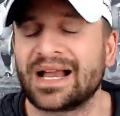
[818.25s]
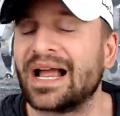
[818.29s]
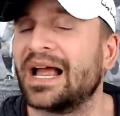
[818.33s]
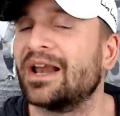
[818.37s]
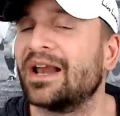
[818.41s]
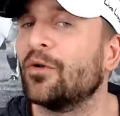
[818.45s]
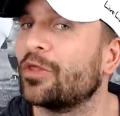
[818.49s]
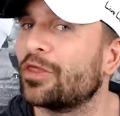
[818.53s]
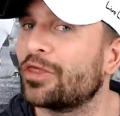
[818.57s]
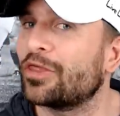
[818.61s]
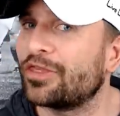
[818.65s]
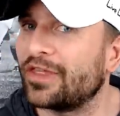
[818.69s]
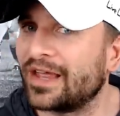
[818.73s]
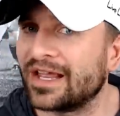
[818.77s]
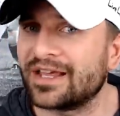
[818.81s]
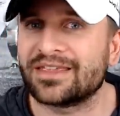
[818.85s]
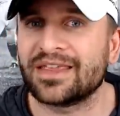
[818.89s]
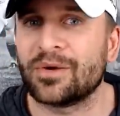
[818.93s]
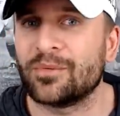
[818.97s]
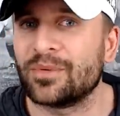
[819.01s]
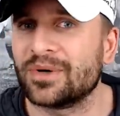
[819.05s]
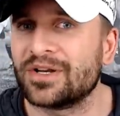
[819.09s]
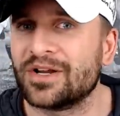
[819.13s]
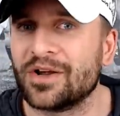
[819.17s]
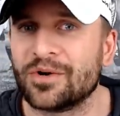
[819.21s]
I don't think they
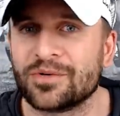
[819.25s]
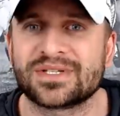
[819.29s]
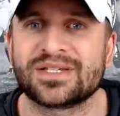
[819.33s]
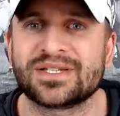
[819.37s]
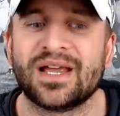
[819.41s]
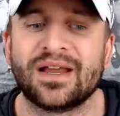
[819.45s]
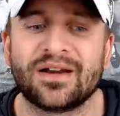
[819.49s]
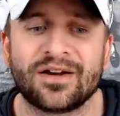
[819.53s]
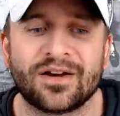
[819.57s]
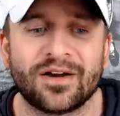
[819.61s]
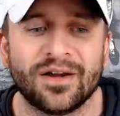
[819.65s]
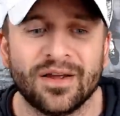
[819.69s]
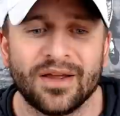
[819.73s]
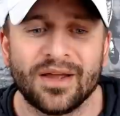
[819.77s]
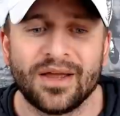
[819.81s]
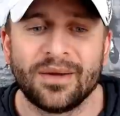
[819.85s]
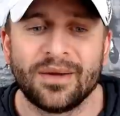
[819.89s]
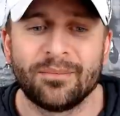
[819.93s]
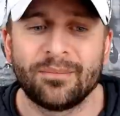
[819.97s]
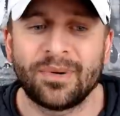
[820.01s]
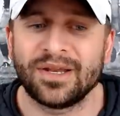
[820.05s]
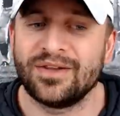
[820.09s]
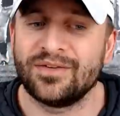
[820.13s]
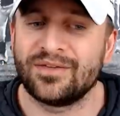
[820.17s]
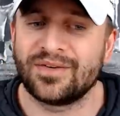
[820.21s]
would go center,
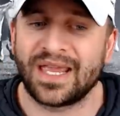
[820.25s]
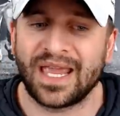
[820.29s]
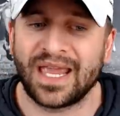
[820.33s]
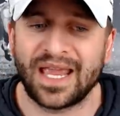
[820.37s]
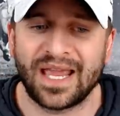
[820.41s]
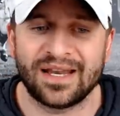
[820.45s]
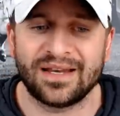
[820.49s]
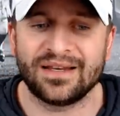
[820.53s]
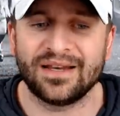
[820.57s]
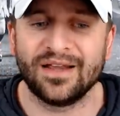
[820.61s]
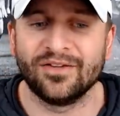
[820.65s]
but you can't